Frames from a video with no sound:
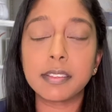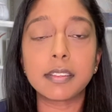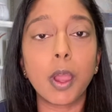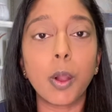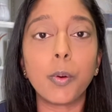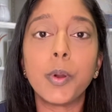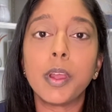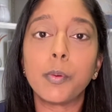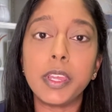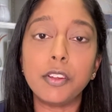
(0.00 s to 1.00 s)
So
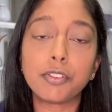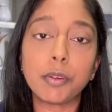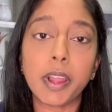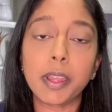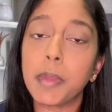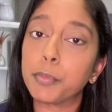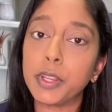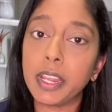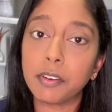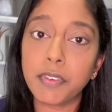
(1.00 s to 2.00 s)
we usually recommend
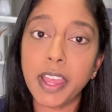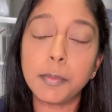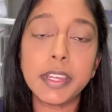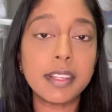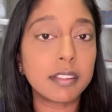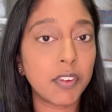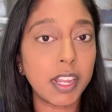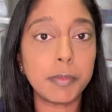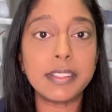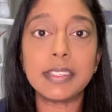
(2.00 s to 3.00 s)
prenatal vitamins,
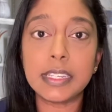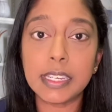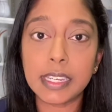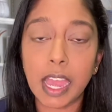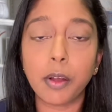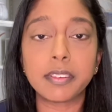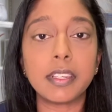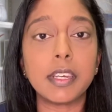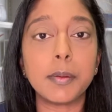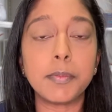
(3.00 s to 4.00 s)
vitamin D,
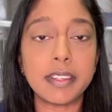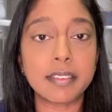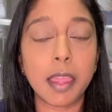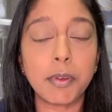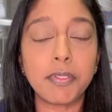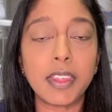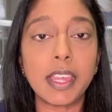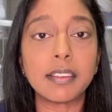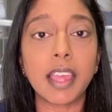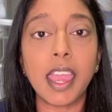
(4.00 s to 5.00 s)
calcium, these type of
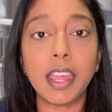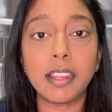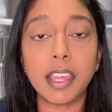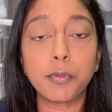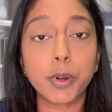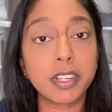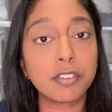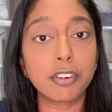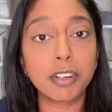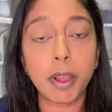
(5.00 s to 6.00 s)
things. And if we're
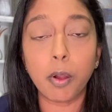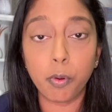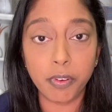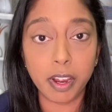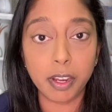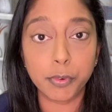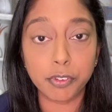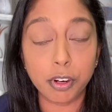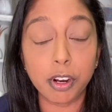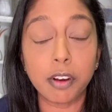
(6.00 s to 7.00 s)
concerned about ovarian
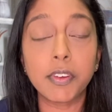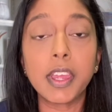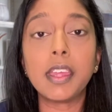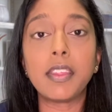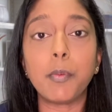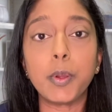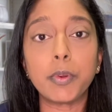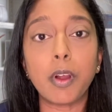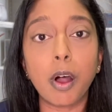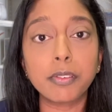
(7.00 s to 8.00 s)
reserve, then we
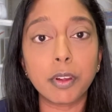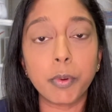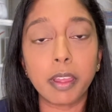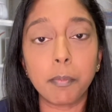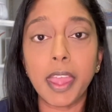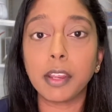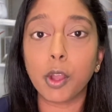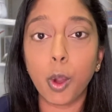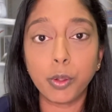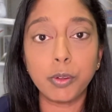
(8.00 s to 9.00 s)
would also recommend
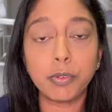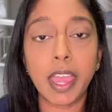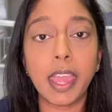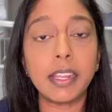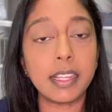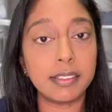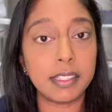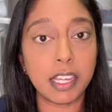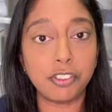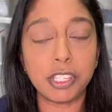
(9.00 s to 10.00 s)
CoQ10 and
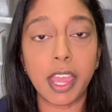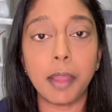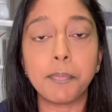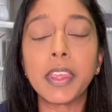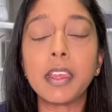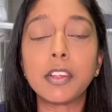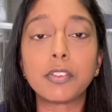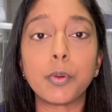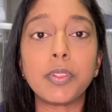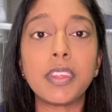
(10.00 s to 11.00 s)
DHEA.
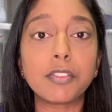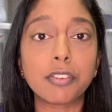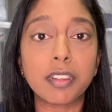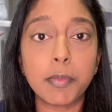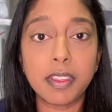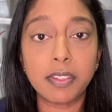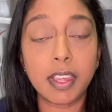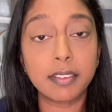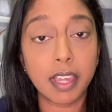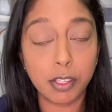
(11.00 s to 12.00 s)
So these are some of the
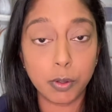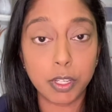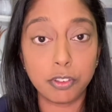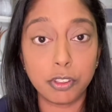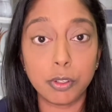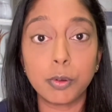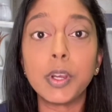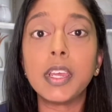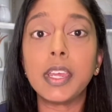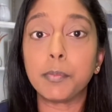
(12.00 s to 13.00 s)
things that you can do
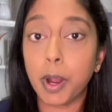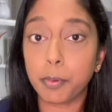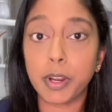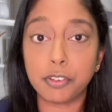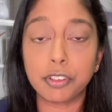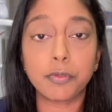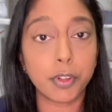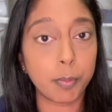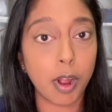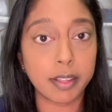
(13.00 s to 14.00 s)
in preparation for
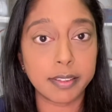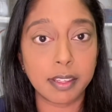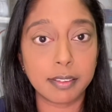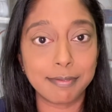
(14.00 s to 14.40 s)
the process.